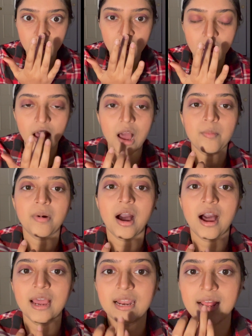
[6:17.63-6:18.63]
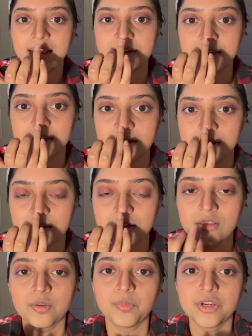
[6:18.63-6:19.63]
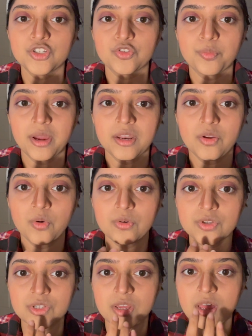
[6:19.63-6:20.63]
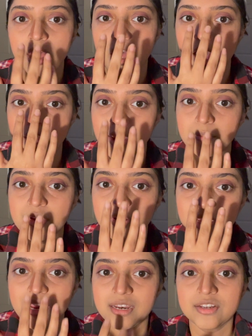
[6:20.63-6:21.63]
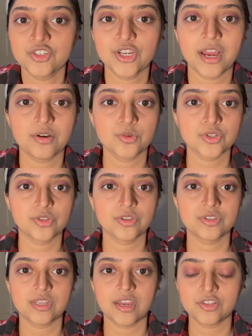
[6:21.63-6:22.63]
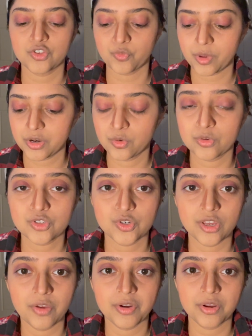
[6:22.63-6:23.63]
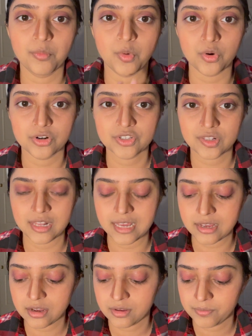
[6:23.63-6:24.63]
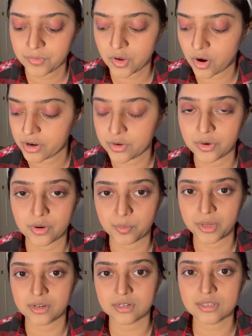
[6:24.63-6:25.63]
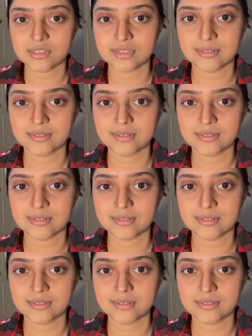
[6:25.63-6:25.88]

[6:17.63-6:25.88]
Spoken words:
I'm highlighting the bridge of my nose and I'm creating shadows on the sides of my nose to give it a more sleek, contoured appearance.